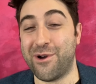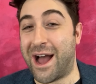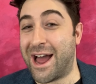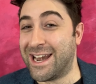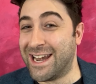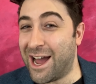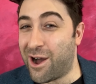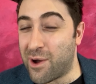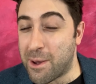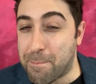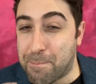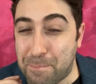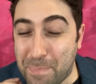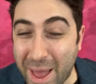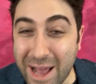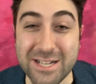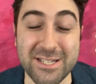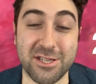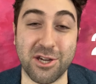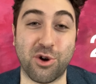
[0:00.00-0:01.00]
and now it
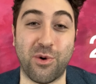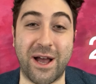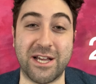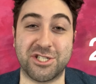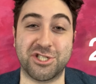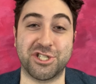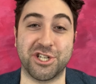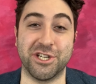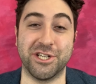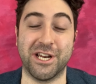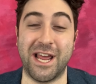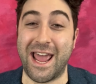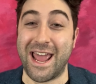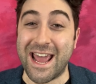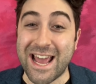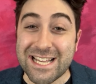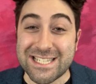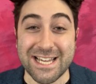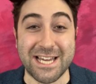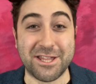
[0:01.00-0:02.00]
begs the question,
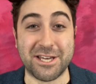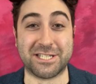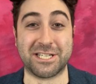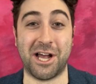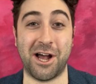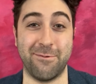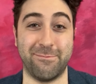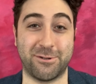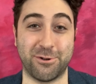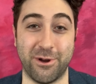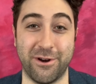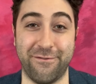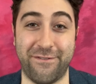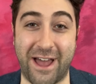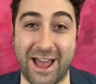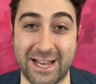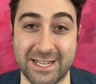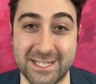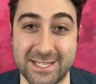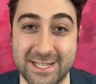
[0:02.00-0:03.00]
is it the time to
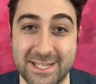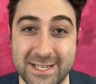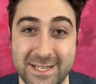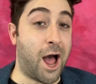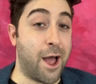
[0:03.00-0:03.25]
invest?